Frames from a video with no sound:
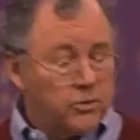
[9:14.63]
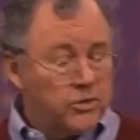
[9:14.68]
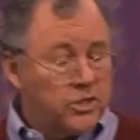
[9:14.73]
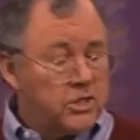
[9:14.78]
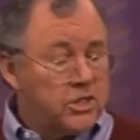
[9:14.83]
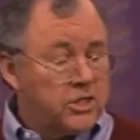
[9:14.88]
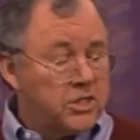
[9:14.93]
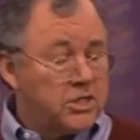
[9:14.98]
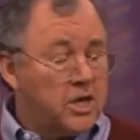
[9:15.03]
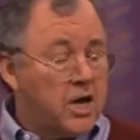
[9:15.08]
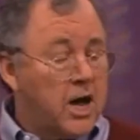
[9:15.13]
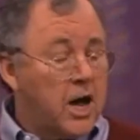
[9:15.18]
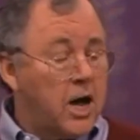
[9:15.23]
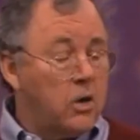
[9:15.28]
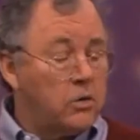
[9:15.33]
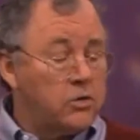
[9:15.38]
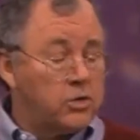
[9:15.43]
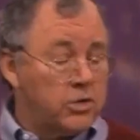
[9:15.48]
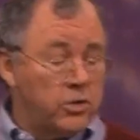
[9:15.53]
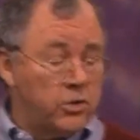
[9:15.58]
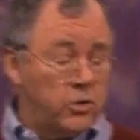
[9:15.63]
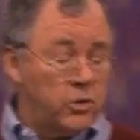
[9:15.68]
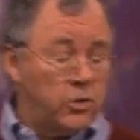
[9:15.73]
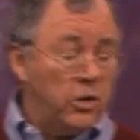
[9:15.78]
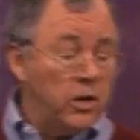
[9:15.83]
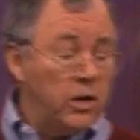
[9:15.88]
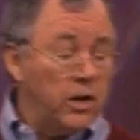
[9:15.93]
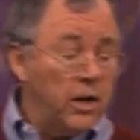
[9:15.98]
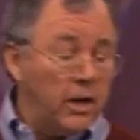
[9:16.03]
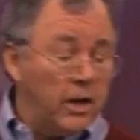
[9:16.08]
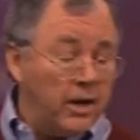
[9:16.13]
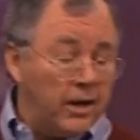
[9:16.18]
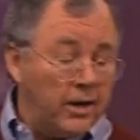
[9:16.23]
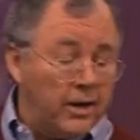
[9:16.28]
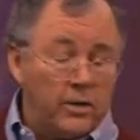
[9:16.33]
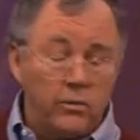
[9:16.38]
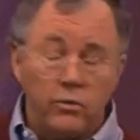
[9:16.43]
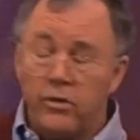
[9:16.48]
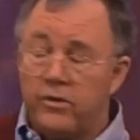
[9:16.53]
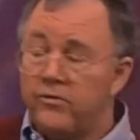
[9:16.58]
this is the how-to,
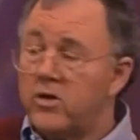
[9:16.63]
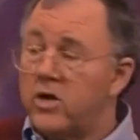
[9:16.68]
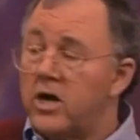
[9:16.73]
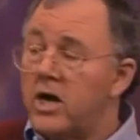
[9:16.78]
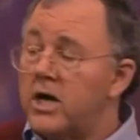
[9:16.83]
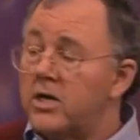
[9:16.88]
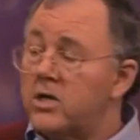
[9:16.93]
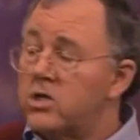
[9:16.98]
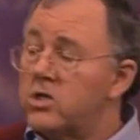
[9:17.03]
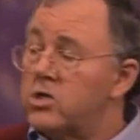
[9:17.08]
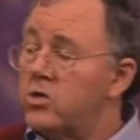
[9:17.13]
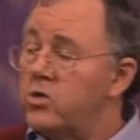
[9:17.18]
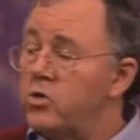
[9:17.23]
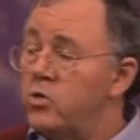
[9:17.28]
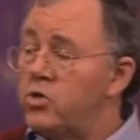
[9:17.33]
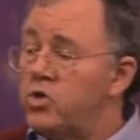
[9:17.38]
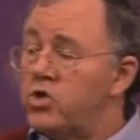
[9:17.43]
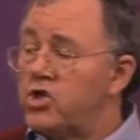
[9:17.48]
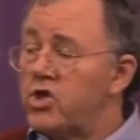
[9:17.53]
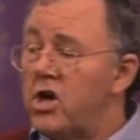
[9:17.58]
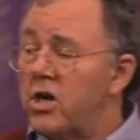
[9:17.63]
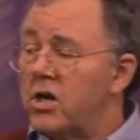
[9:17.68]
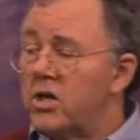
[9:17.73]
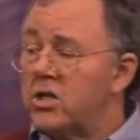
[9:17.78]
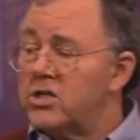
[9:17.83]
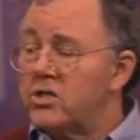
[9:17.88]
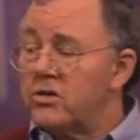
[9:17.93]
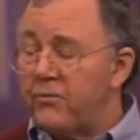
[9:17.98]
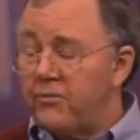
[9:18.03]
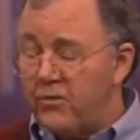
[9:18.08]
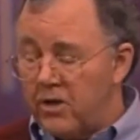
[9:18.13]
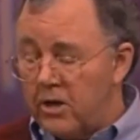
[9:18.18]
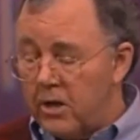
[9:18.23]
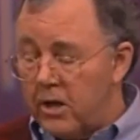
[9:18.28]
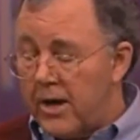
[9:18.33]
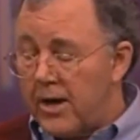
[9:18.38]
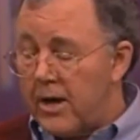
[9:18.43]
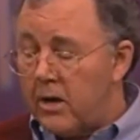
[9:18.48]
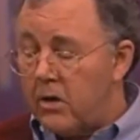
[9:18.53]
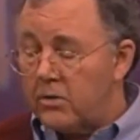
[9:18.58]
and we've got 2 chunks to fill
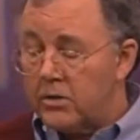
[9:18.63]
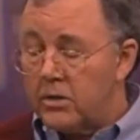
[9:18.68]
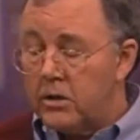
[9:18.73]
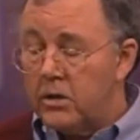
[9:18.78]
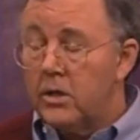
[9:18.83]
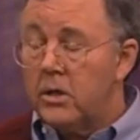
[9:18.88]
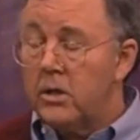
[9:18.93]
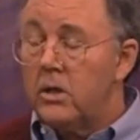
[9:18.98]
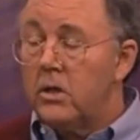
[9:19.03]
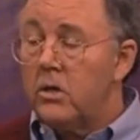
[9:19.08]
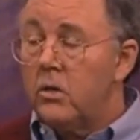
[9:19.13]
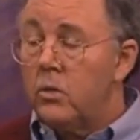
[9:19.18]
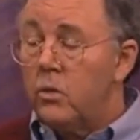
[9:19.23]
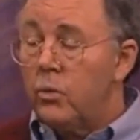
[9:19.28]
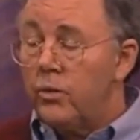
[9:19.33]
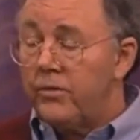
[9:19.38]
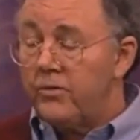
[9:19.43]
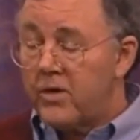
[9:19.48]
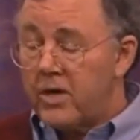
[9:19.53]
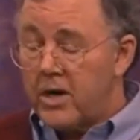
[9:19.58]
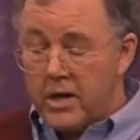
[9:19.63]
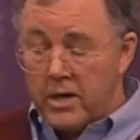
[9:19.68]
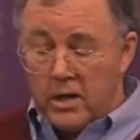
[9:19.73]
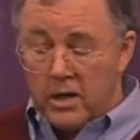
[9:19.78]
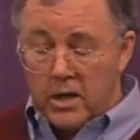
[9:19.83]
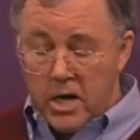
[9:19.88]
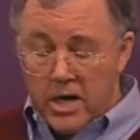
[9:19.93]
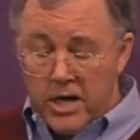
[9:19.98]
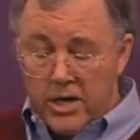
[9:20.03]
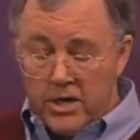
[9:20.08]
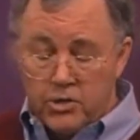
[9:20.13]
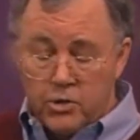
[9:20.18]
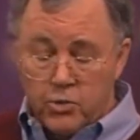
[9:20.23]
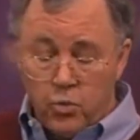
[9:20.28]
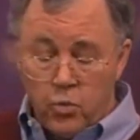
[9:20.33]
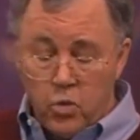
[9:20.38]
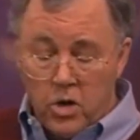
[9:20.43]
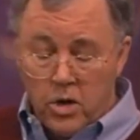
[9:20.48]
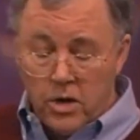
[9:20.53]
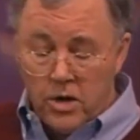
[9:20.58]
out. We've got lines
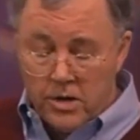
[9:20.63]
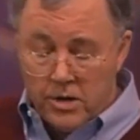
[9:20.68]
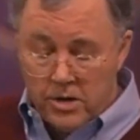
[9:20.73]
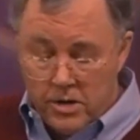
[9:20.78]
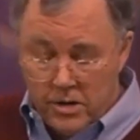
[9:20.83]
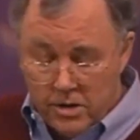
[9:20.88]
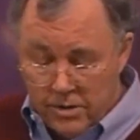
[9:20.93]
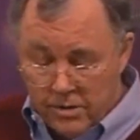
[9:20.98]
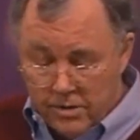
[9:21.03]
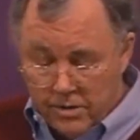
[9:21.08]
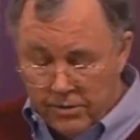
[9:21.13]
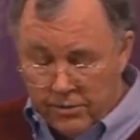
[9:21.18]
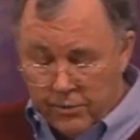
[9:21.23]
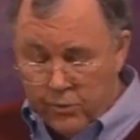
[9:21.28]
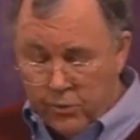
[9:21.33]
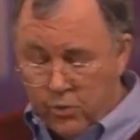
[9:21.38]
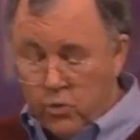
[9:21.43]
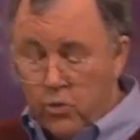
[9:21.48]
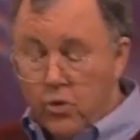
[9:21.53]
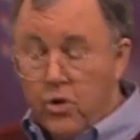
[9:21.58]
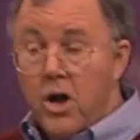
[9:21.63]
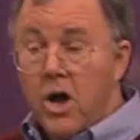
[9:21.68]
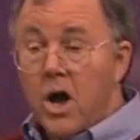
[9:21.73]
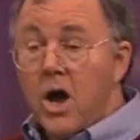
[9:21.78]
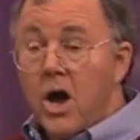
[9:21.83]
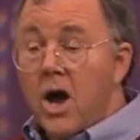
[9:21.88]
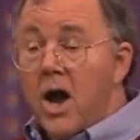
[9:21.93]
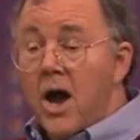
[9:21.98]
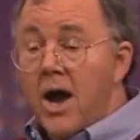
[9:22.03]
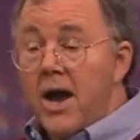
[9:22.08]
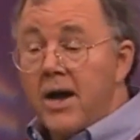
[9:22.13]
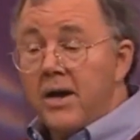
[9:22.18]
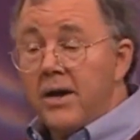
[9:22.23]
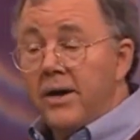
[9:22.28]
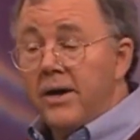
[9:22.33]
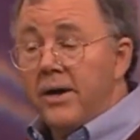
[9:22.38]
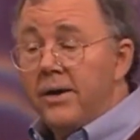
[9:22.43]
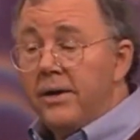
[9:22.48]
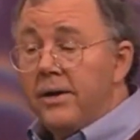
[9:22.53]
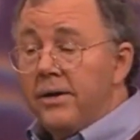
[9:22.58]
1 through
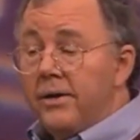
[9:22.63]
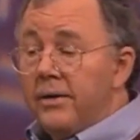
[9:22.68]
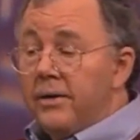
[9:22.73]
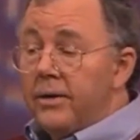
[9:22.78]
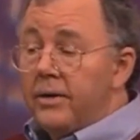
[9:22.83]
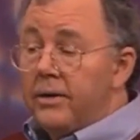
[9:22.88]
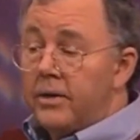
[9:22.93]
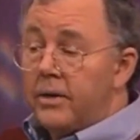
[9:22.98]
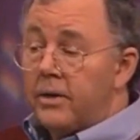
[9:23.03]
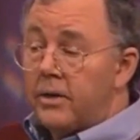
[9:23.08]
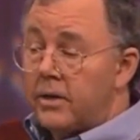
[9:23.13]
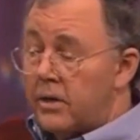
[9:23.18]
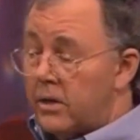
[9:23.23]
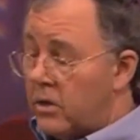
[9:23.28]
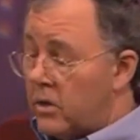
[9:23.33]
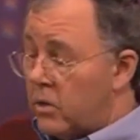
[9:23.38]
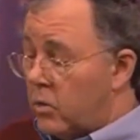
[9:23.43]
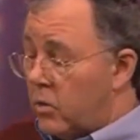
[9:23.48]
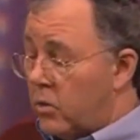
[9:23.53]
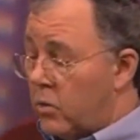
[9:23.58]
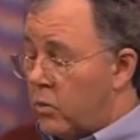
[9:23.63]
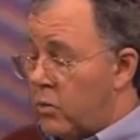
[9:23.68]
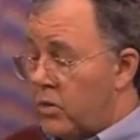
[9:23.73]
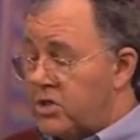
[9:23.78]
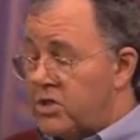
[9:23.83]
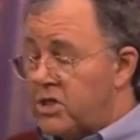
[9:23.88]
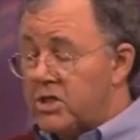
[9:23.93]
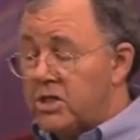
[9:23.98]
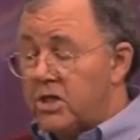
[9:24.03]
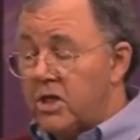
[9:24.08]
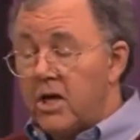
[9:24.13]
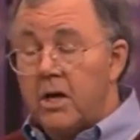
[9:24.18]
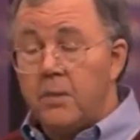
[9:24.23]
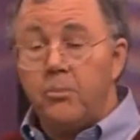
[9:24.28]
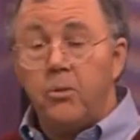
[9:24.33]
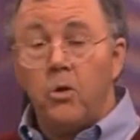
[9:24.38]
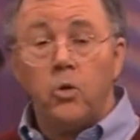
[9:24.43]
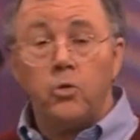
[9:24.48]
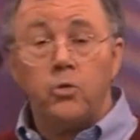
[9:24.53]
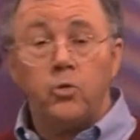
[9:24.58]
9, which is
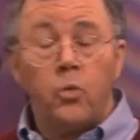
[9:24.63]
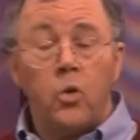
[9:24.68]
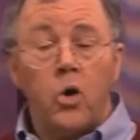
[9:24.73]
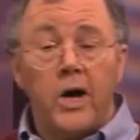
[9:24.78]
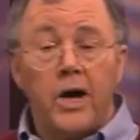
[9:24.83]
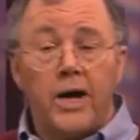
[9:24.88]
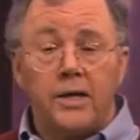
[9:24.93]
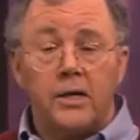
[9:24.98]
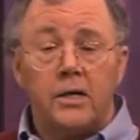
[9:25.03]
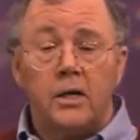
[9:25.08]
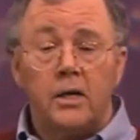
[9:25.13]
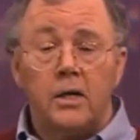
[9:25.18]
labeled what?